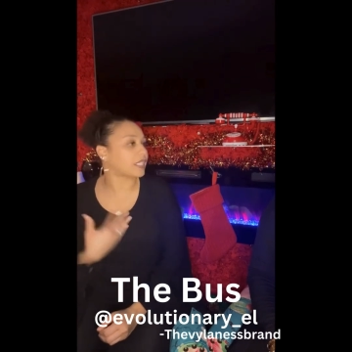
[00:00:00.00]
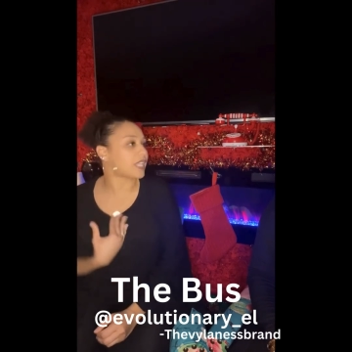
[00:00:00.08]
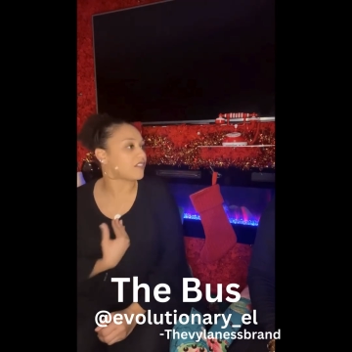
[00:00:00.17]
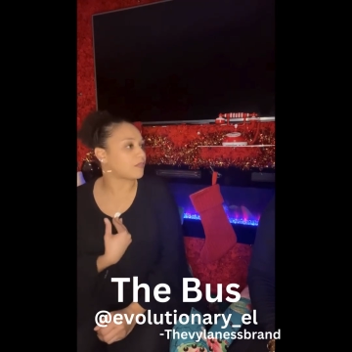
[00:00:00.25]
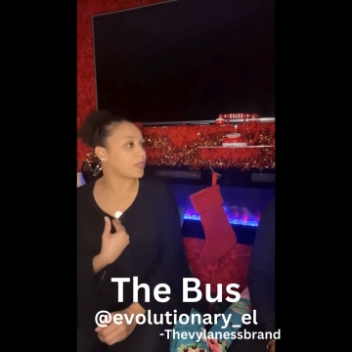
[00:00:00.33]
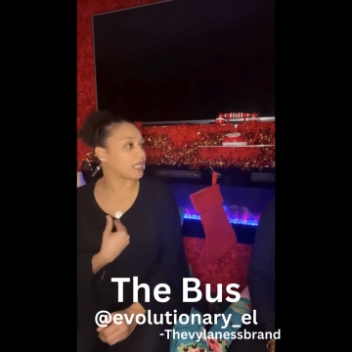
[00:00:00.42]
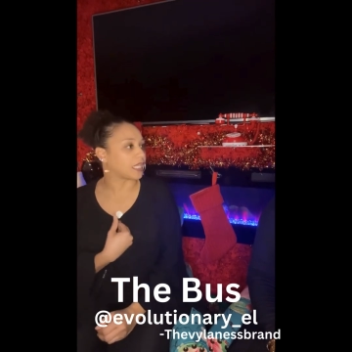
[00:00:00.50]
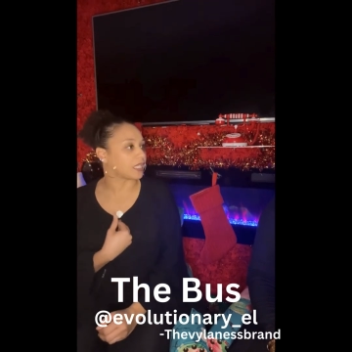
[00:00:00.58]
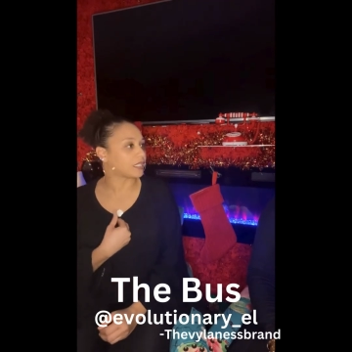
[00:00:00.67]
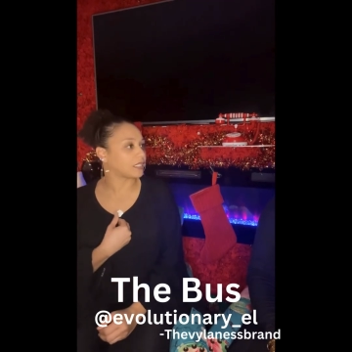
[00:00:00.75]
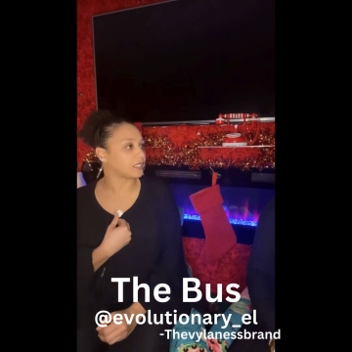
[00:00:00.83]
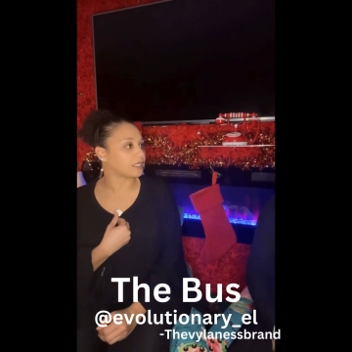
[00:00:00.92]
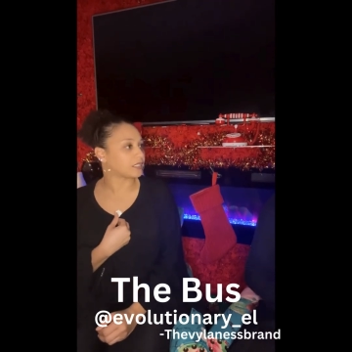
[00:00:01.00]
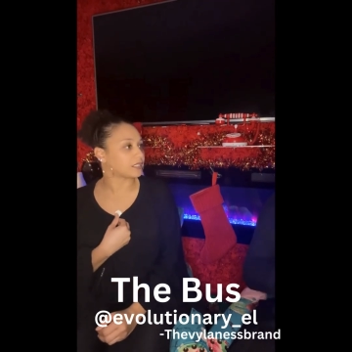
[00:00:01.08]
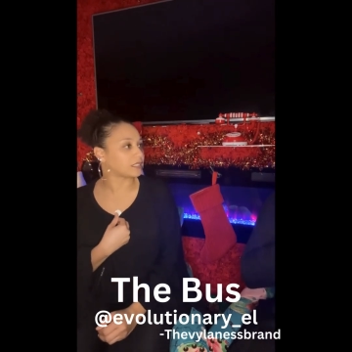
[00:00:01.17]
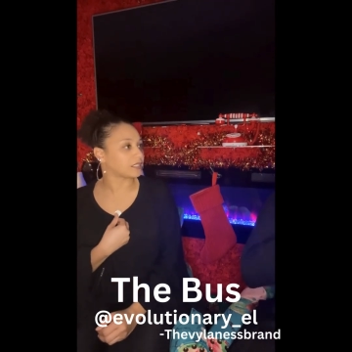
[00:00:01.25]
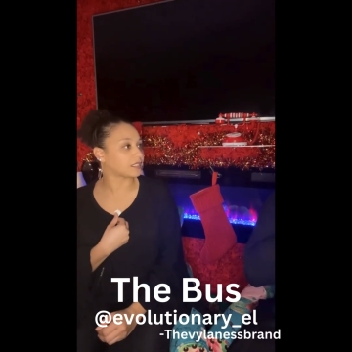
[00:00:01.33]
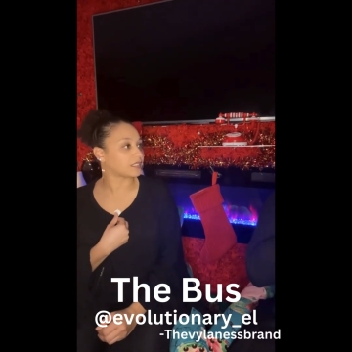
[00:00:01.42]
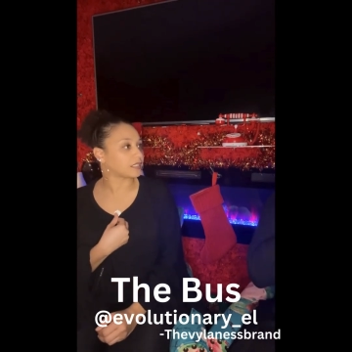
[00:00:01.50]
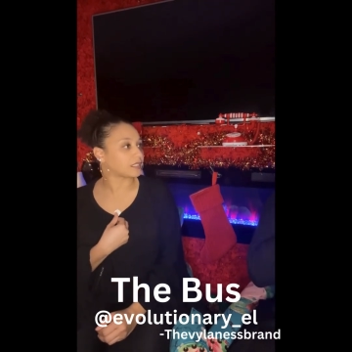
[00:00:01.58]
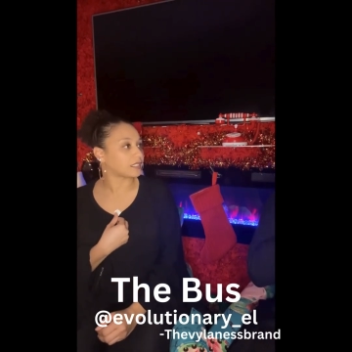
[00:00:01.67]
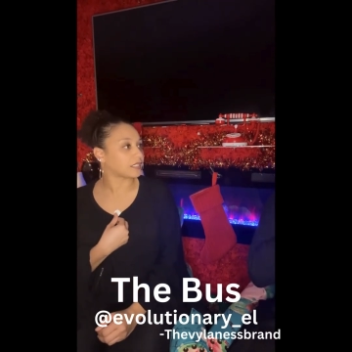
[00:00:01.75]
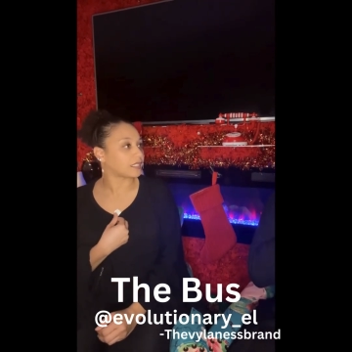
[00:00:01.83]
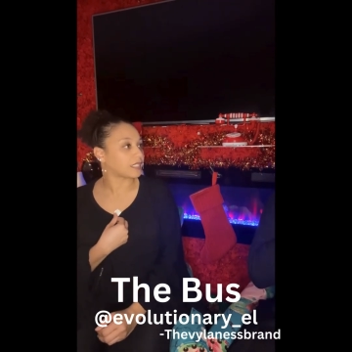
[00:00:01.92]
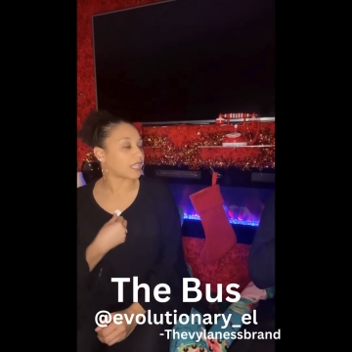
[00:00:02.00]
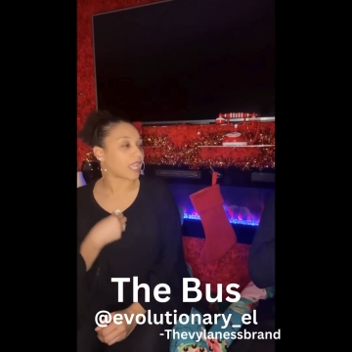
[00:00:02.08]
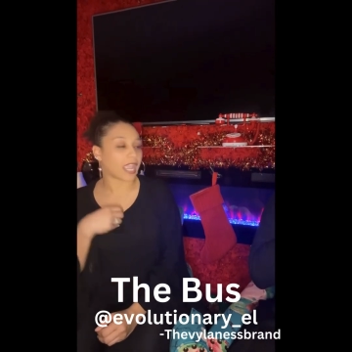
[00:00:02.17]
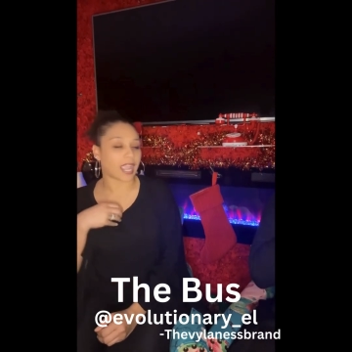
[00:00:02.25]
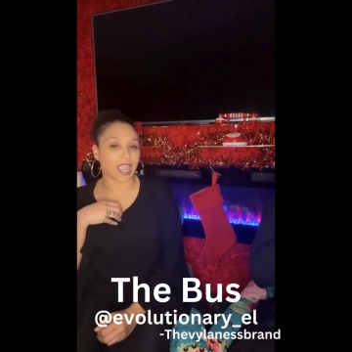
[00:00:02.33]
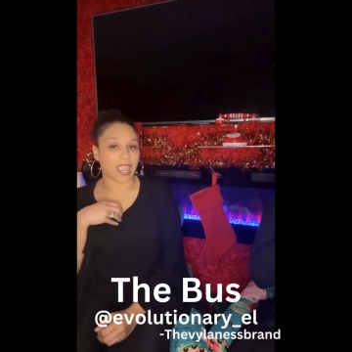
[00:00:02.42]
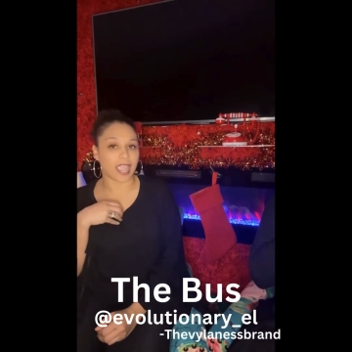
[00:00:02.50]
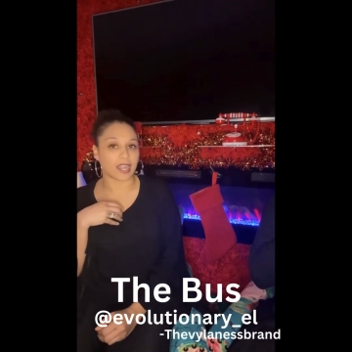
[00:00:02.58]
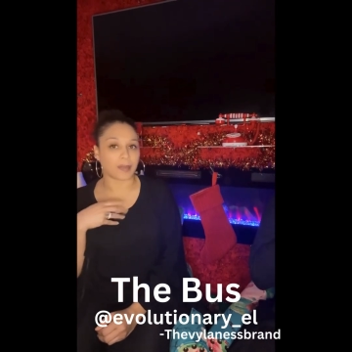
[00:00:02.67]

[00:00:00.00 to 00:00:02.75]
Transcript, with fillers: love me. Right. And